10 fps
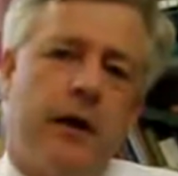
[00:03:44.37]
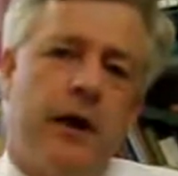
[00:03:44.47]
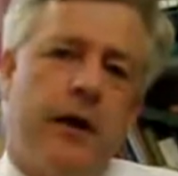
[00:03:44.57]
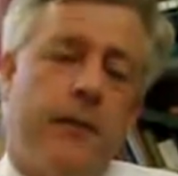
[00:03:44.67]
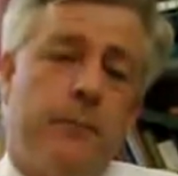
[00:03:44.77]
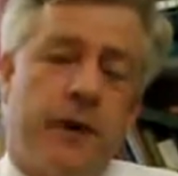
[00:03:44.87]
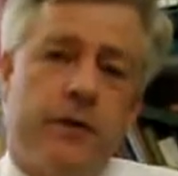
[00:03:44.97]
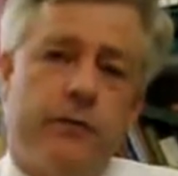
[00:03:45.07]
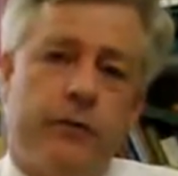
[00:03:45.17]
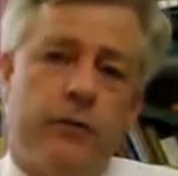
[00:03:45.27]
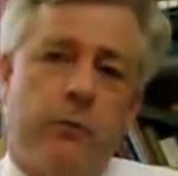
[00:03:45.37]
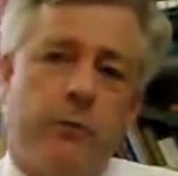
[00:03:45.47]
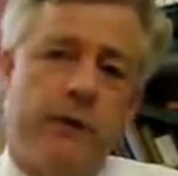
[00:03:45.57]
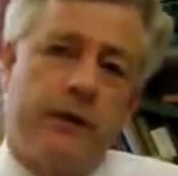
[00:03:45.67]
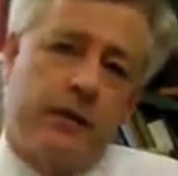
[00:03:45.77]
uh, and benefit from
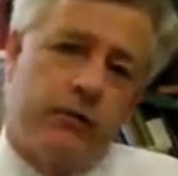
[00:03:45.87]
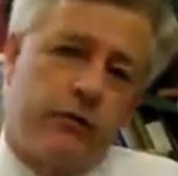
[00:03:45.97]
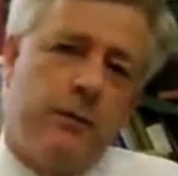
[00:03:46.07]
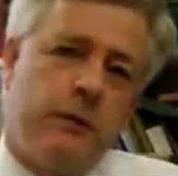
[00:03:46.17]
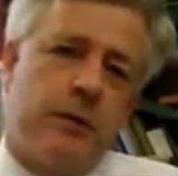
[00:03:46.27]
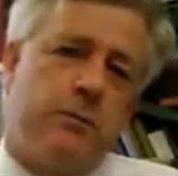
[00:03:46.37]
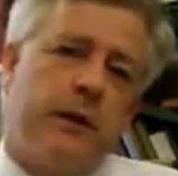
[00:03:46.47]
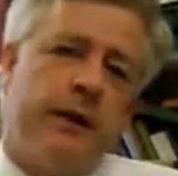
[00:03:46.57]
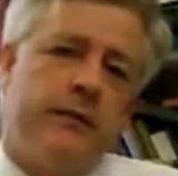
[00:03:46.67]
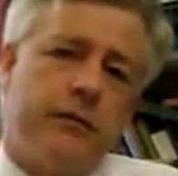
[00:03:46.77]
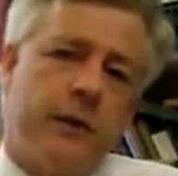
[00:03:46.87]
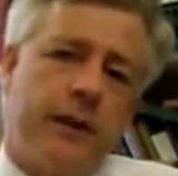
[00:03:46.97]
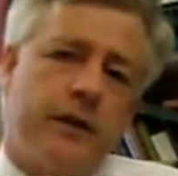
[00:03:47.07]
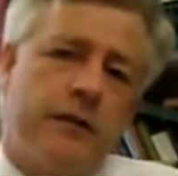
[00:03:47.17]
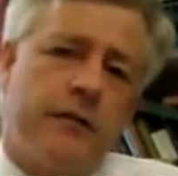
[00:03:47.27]
them in, in shaping a place where
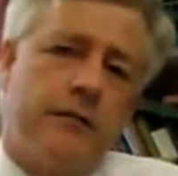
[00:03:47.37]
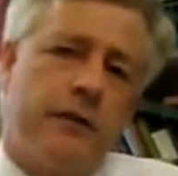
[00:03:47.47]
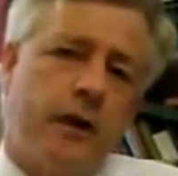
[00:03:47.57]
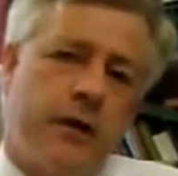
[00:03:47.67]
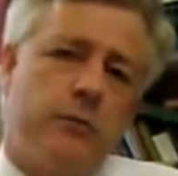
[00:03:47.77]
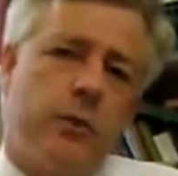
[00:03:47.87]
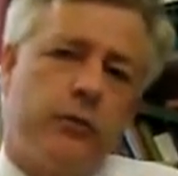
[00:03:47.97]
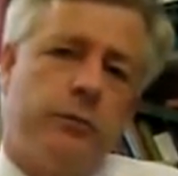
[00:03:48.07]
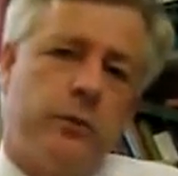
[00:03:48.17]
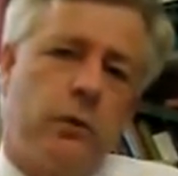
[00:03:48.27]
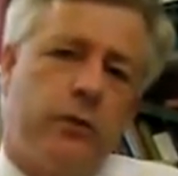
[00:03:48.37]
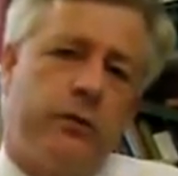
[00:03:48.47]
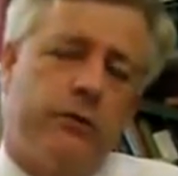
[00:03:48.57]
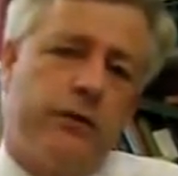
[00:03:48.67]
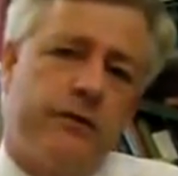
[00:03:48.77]
they can do the highest possible
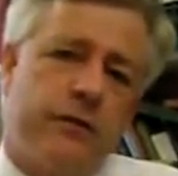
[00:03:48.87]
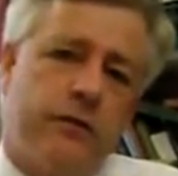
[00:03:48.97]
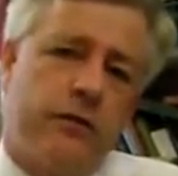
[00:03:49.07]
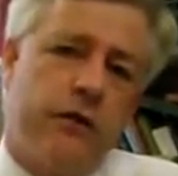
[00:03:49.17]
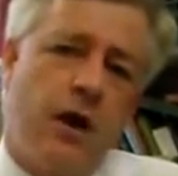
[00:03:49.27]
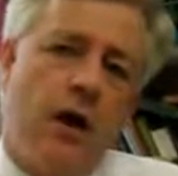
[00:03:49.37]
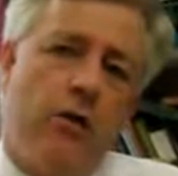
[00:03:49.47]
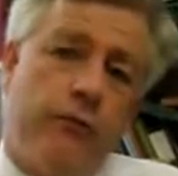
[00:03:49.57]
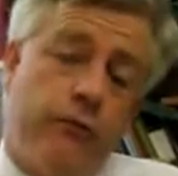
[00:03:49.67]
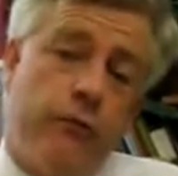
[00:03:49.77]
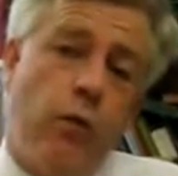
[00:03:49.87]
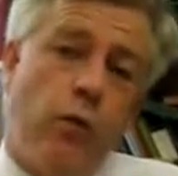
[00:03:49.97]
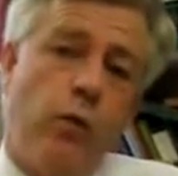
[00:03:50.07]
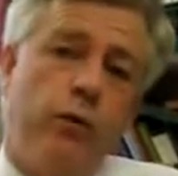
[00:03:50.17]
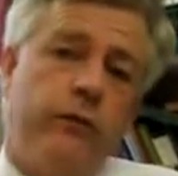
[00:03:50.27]
quality research
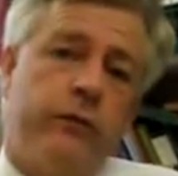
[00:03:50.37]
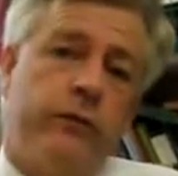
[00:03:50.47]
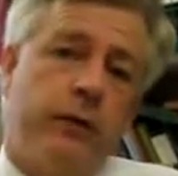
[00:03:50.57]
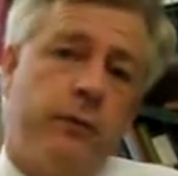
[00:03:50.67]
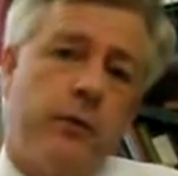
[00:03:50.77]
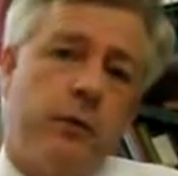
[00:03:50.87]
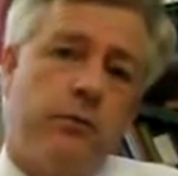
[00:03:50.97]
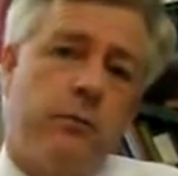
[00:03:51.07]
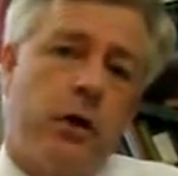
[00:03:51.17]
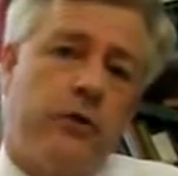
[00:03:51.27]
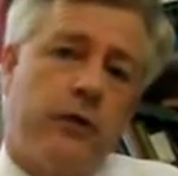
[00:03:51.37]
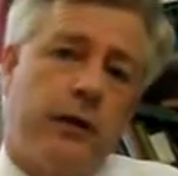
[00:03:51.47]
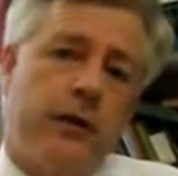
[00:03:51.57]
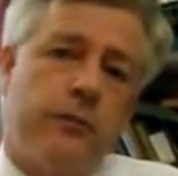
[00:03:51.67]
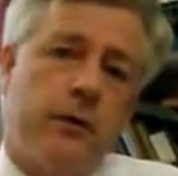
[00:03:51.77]
for some of the most
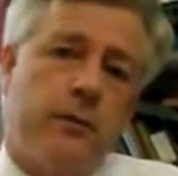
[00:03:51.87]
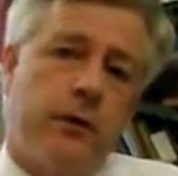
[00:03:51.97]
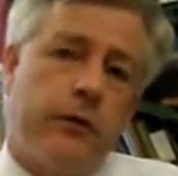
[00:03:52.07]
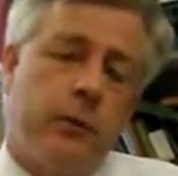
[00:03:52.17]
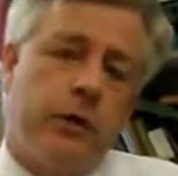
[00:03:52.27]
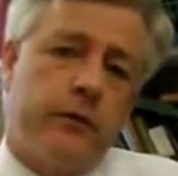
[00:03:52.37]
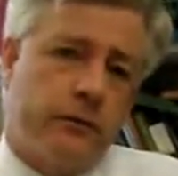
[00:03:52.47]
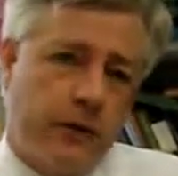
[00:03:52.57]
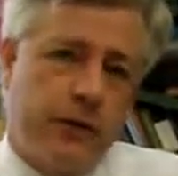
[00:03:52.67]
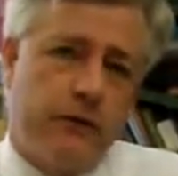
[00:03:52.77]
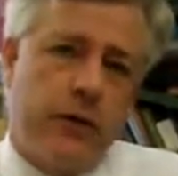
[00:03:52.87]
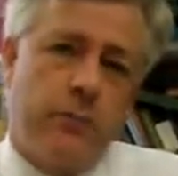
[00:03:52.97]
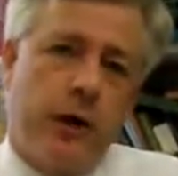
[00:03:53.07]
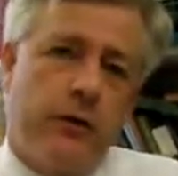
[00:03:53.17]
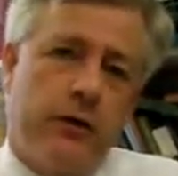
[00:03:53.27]
marginalised people in the world. And I think you know
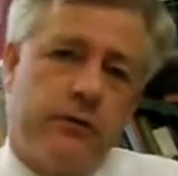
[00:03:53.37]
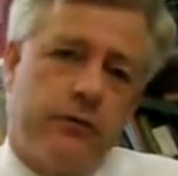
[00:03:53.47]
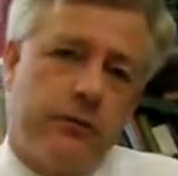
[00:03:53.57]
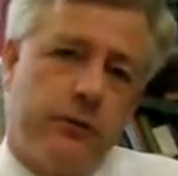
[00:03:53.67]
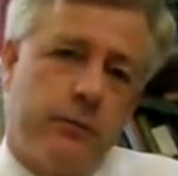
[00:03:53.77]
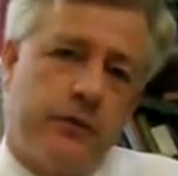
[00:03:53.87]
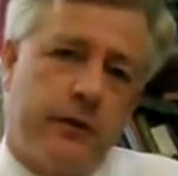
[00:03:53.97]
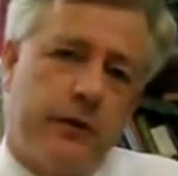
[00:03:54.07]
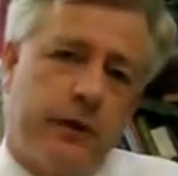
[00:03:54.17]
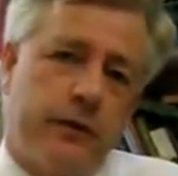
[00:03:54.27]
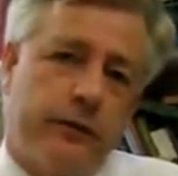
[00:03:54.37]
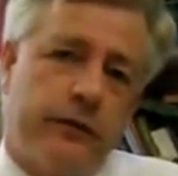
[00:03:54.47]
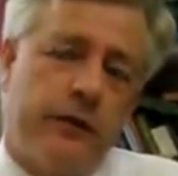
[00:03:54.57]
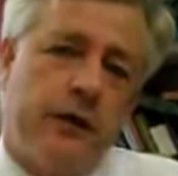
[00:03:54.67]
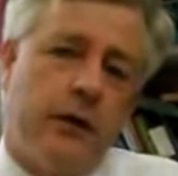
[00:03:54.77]
my own interests are particularly
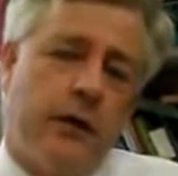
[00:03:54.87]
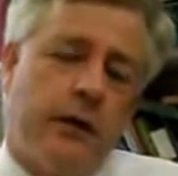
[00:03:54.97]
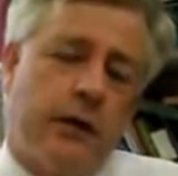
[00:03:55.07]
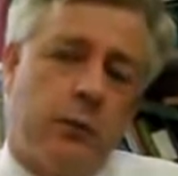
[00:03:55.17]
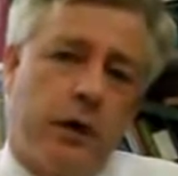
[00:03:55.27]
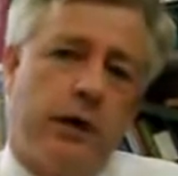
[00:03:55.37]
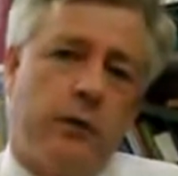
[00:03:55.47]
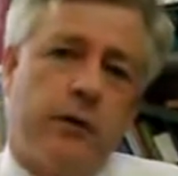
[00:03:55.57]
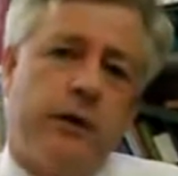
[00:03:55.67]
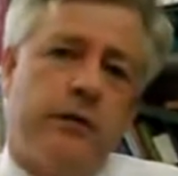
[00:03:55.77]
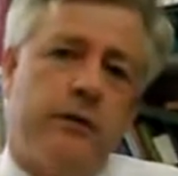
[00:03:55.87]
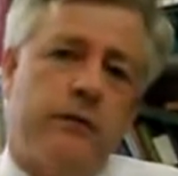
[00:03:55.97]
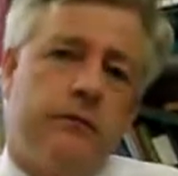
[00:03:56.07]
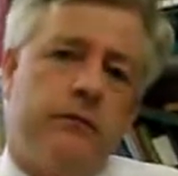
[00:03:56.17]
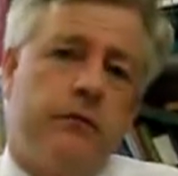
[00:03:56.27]
on you know, working
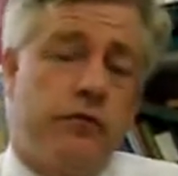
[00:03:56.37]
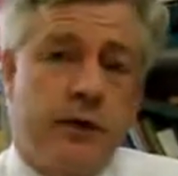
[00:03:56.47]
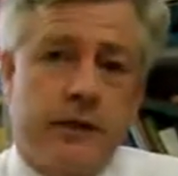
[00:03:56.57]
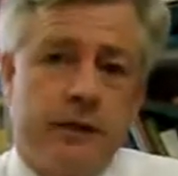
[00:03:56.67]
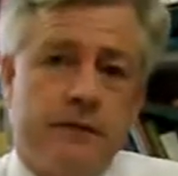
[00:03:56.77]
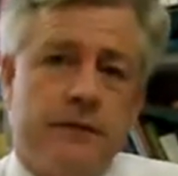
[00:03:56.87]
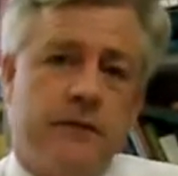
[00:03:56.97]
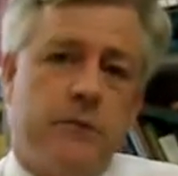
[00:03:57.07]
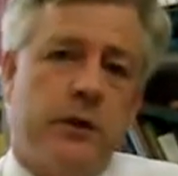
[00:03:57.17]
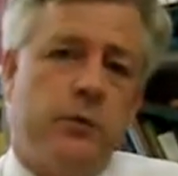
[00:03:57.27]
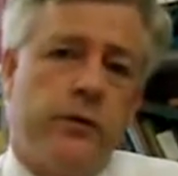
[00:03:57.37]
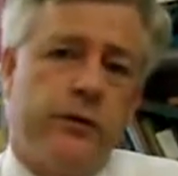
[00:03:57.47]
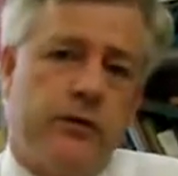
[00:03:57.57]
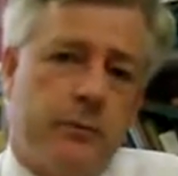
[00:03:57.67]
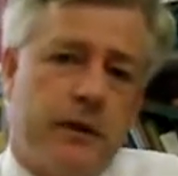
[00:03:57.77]
with street kids and people with
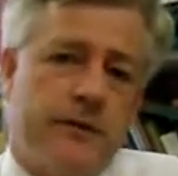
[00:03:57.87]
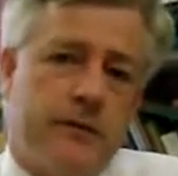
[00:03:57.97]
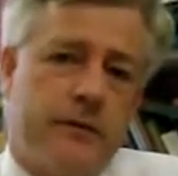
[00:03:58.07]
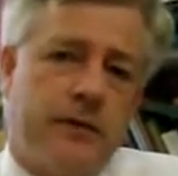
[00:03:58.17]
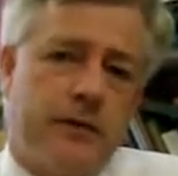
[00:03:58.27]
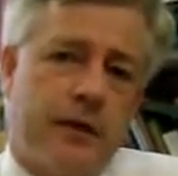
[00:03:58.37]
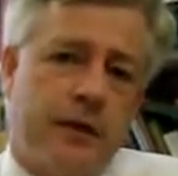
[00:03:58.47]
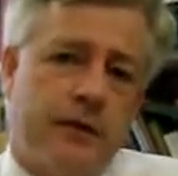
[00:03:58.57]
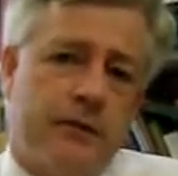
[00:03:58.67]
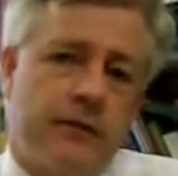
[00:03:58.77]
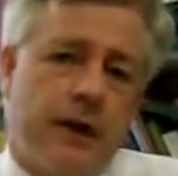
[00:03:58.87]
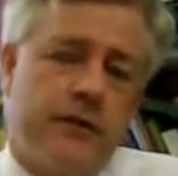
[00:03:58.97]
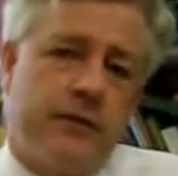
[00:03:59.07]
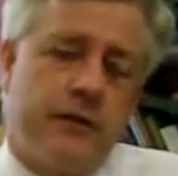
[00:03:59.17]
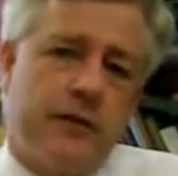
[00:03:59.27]
disabilities because I think
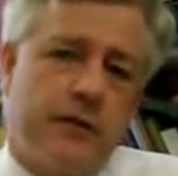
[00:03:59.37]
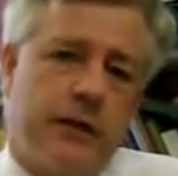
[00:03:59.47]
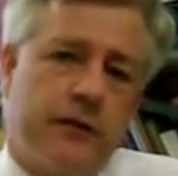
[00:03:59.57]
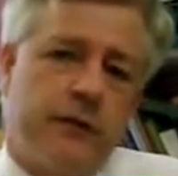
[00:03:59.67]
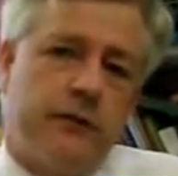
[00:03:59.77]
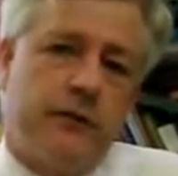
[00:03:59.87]
ICTs can have an